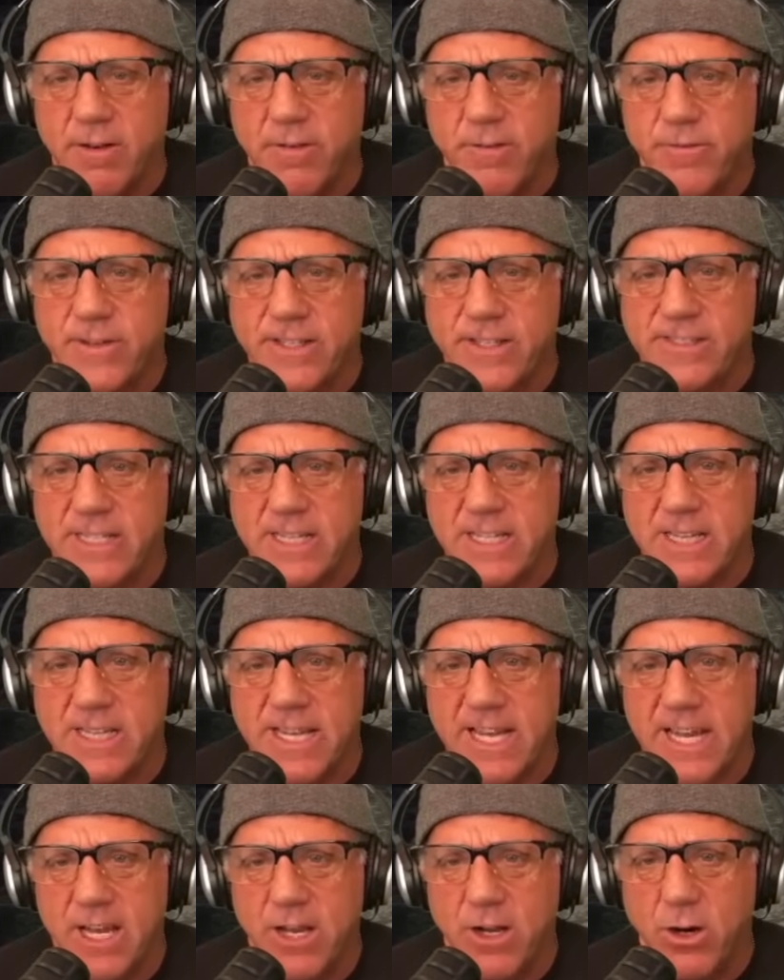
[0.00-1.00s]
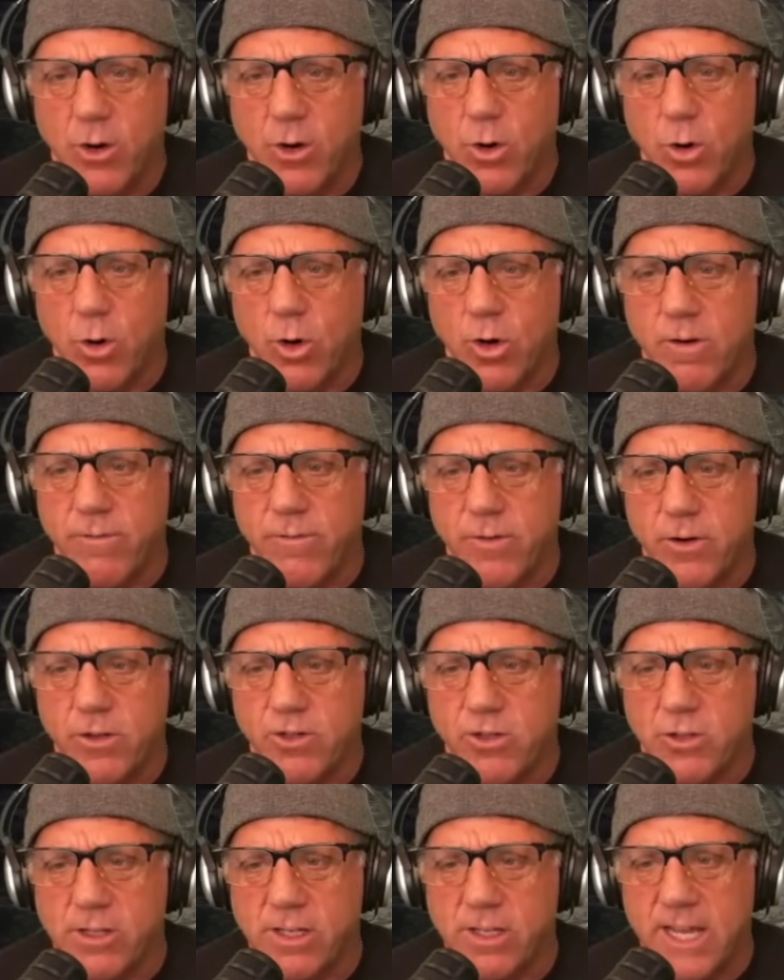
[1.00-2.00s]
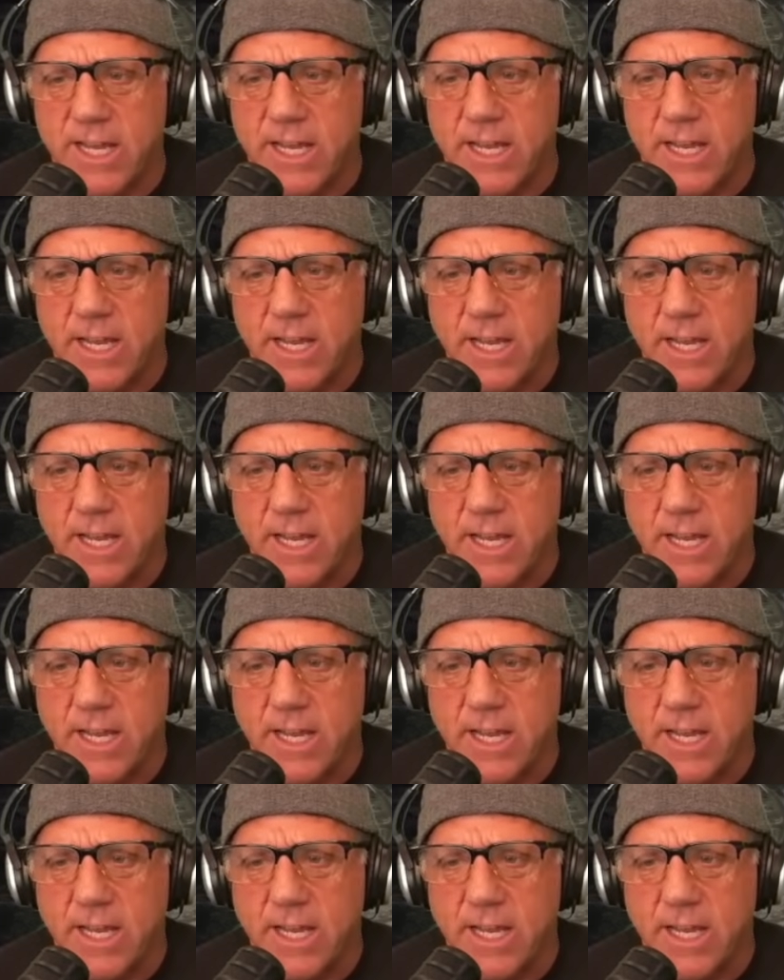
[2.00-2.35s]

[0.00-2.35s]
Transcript: physically or virtually.